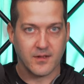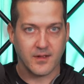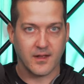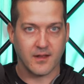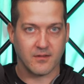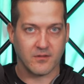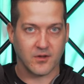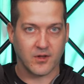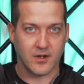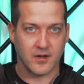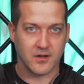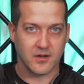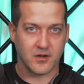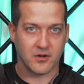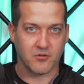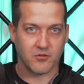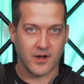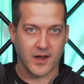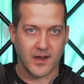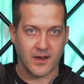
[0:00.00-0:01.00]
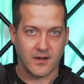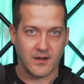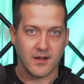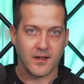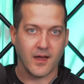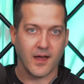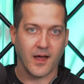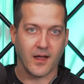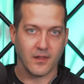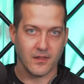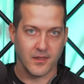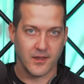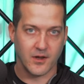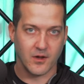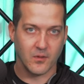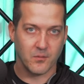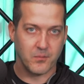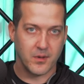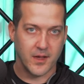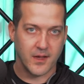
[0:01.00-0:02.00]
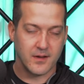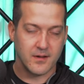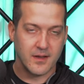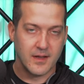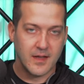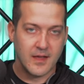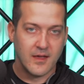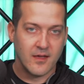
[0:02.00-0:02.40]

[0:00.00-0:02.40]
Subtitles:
it's gonna degrade a little bit.